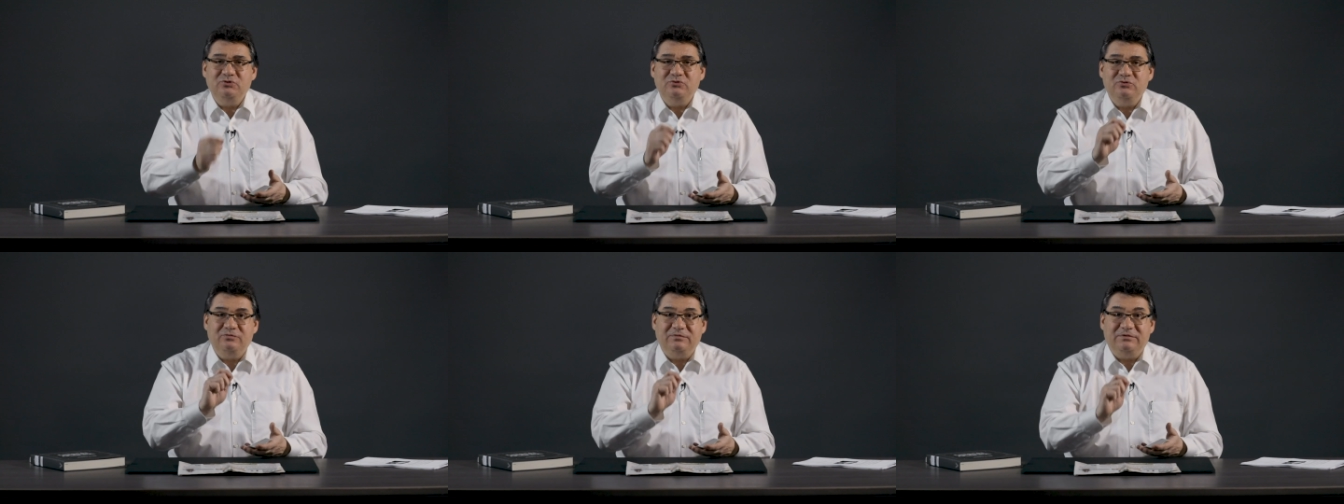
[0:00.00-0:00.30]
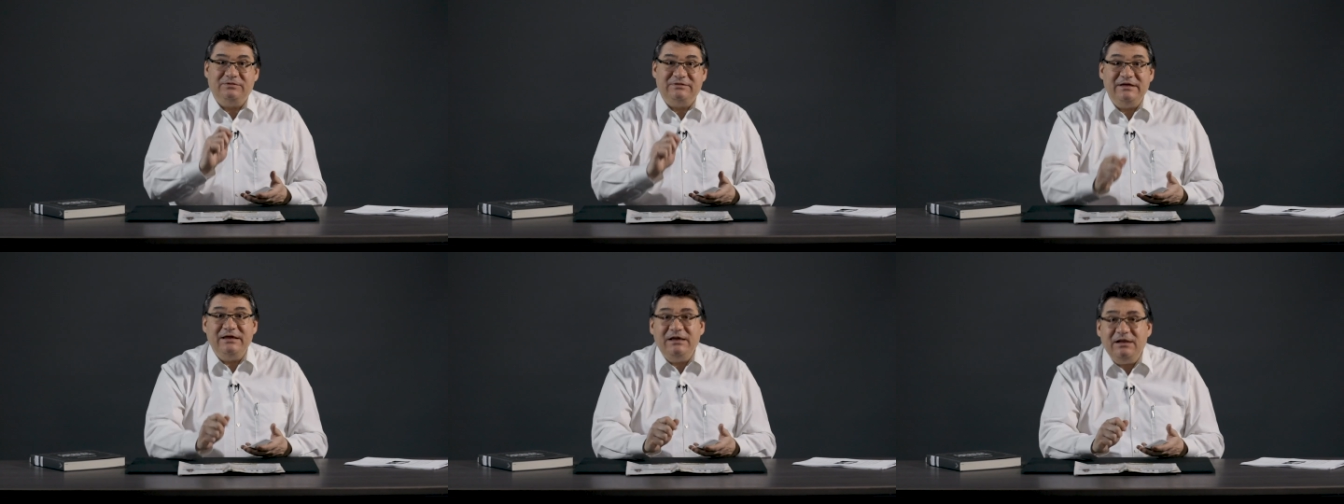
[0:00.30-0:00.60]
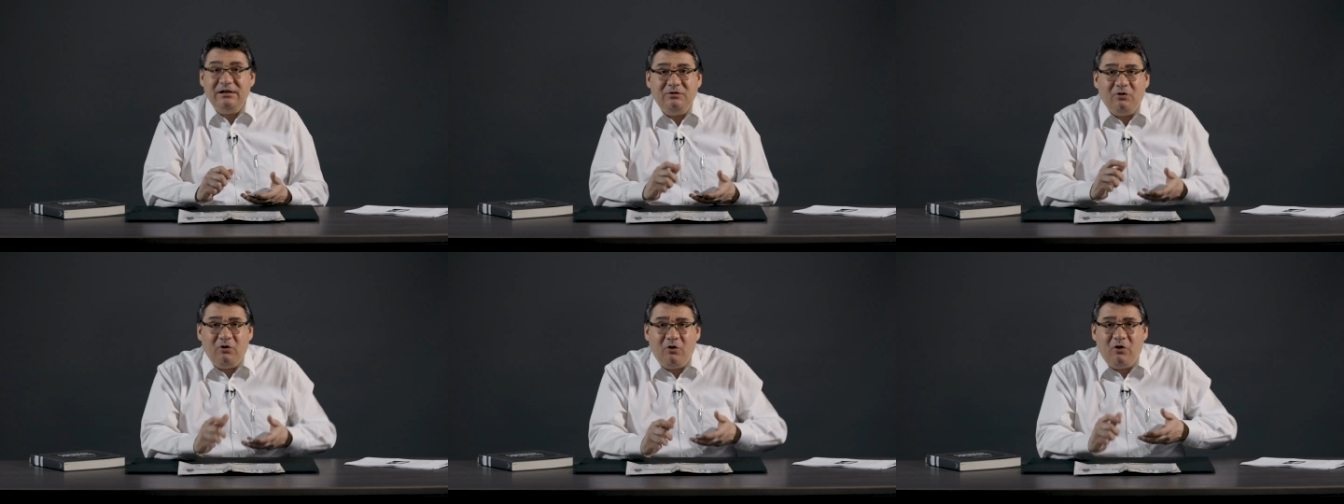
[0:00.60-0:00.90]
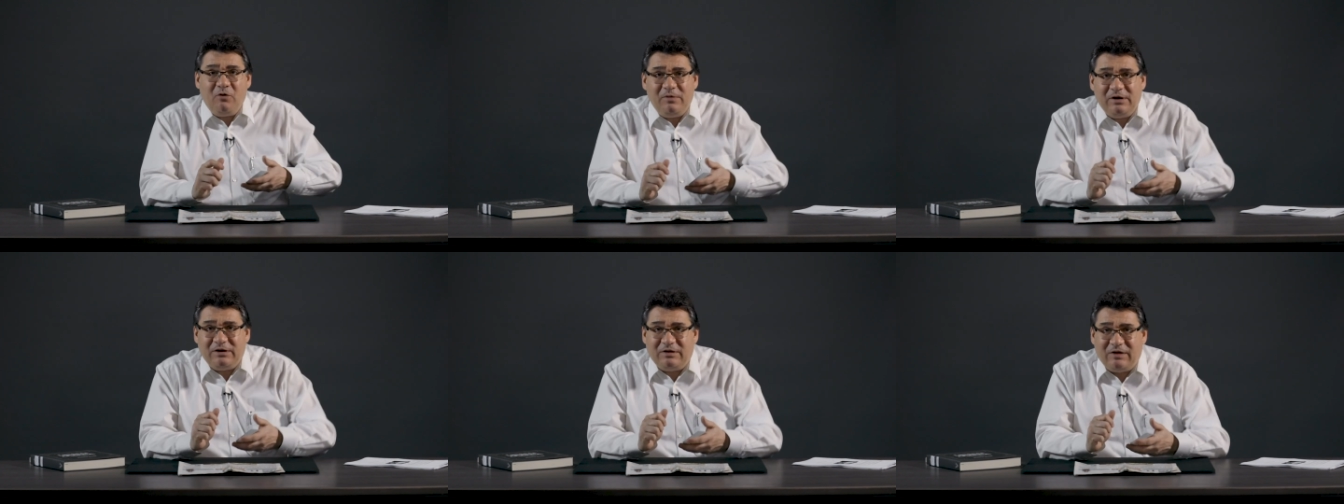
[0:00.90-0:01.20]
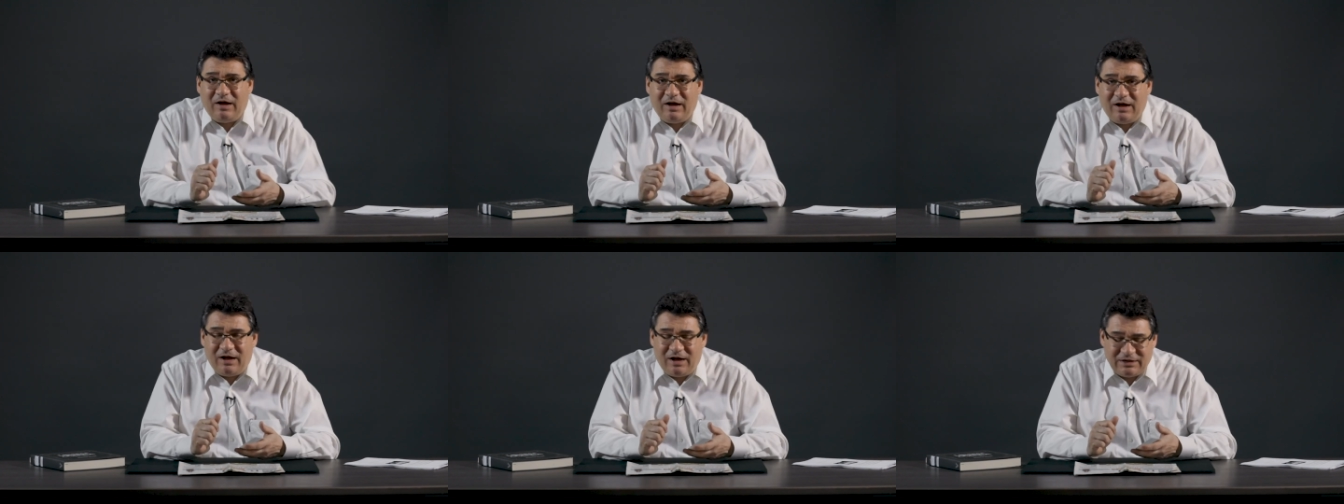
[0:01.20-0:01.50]
to deal normal
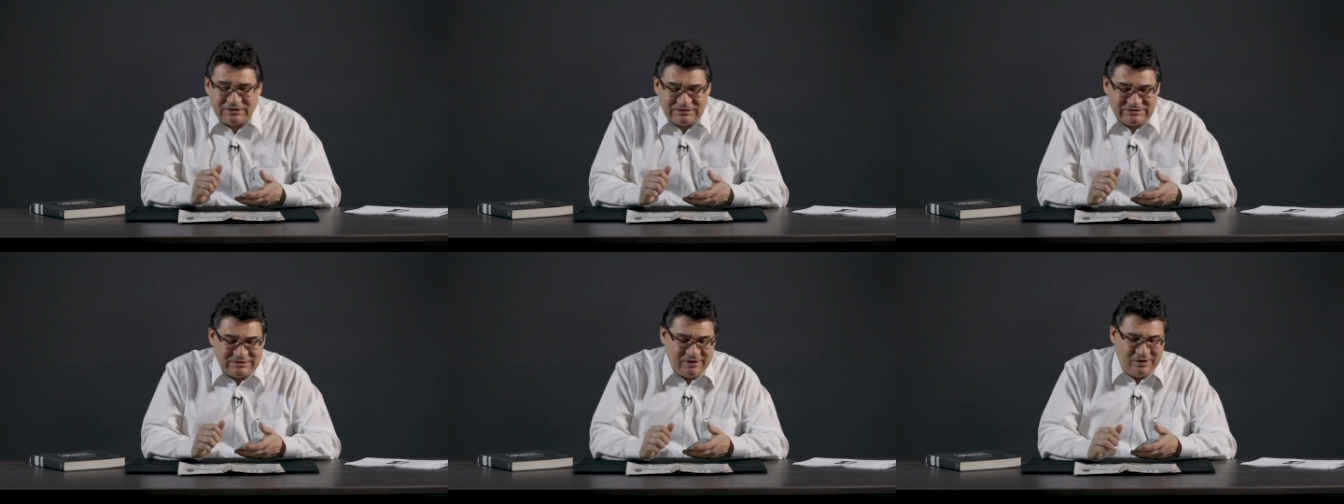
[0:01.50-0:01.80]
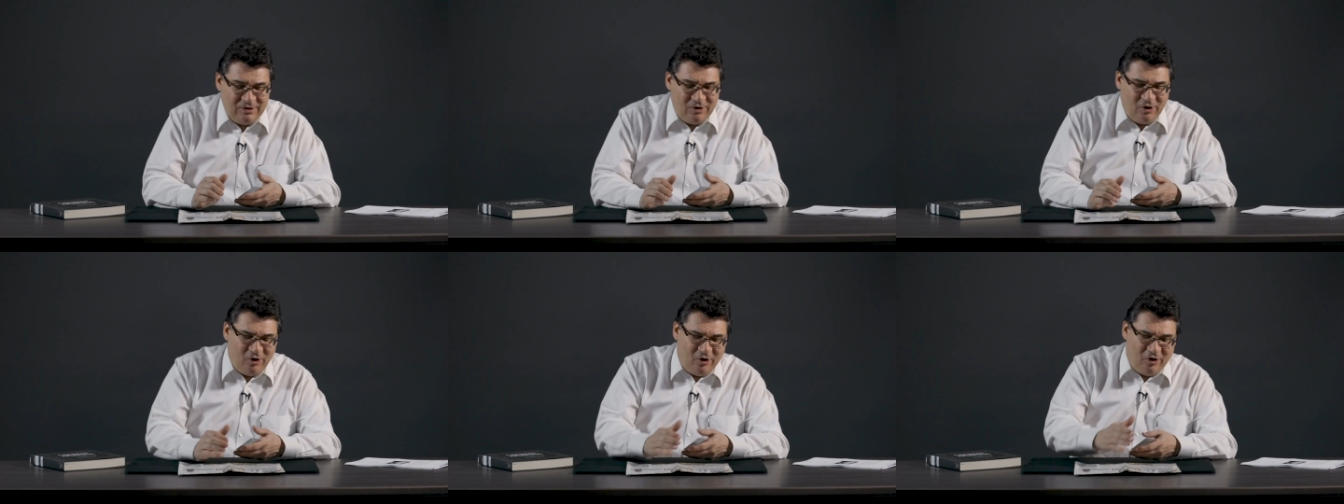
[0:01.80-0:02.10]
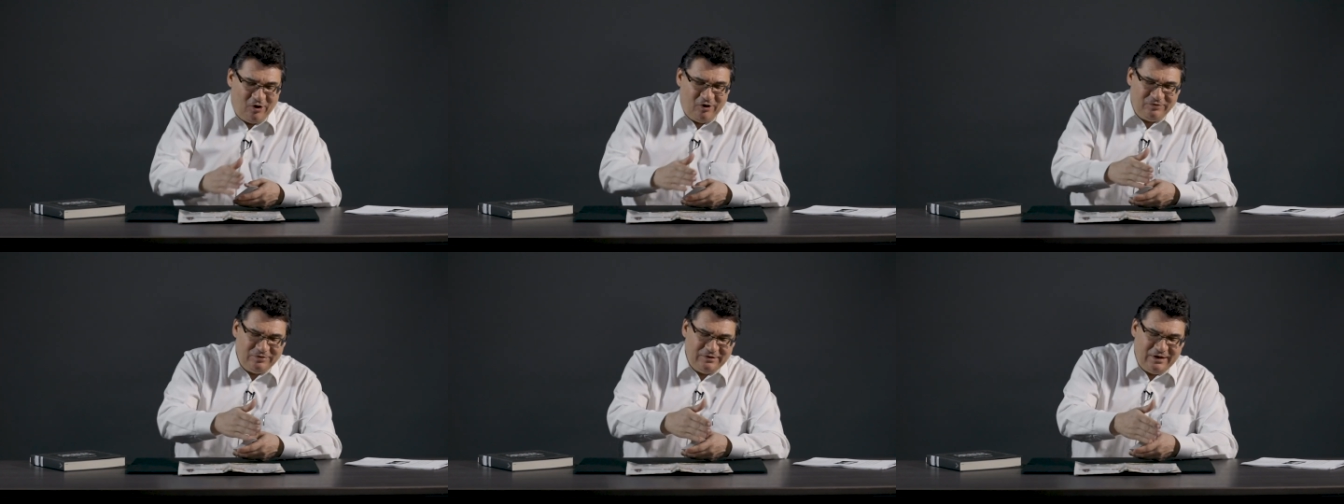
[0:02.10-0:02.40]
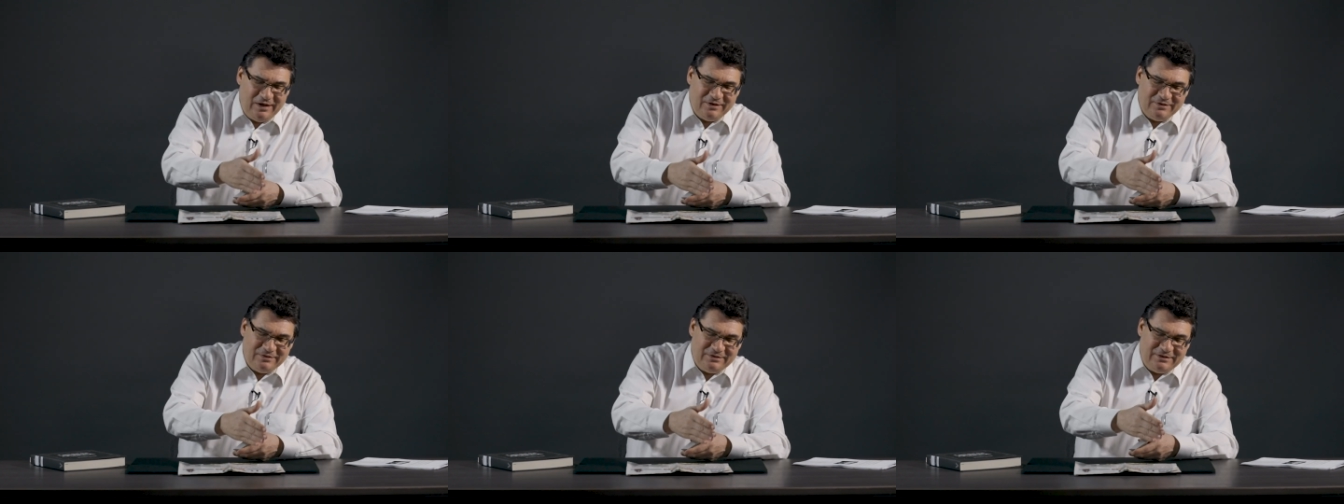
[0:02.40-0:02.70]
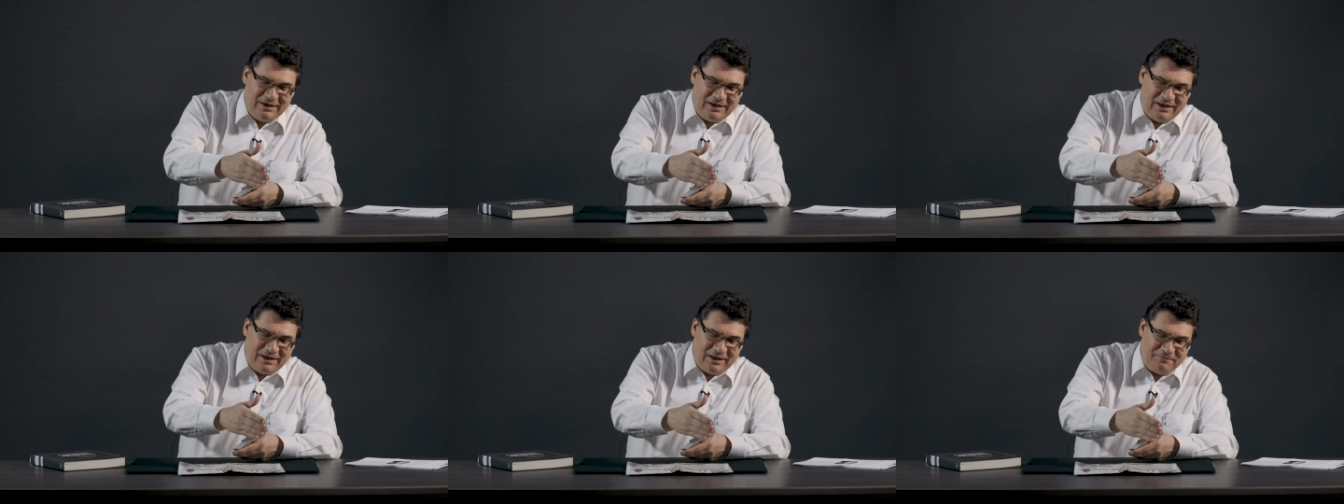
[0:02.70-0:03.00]
cards on
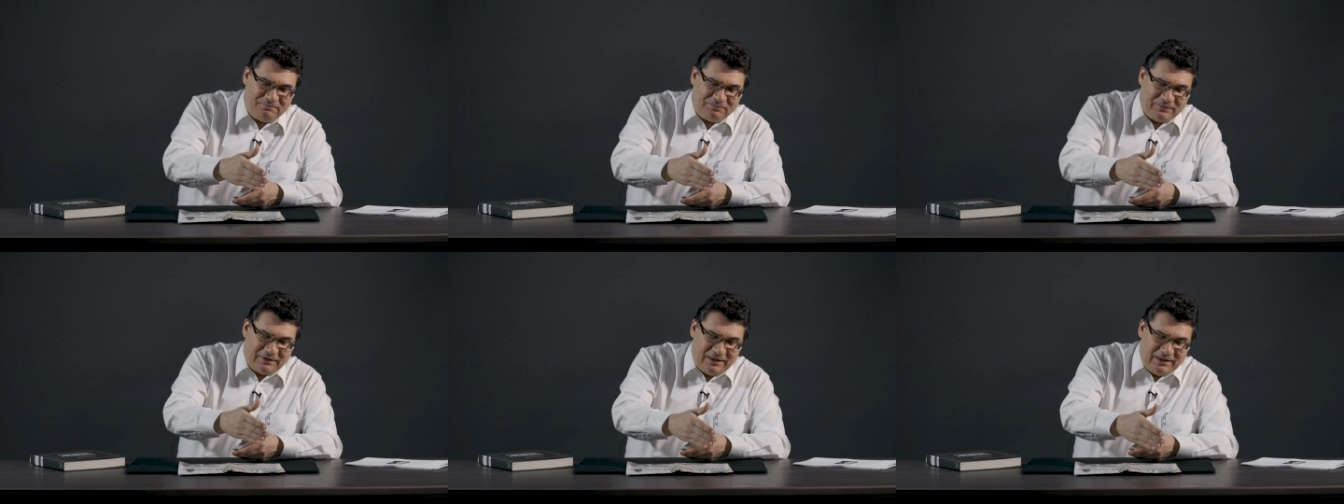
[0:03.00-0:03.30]
the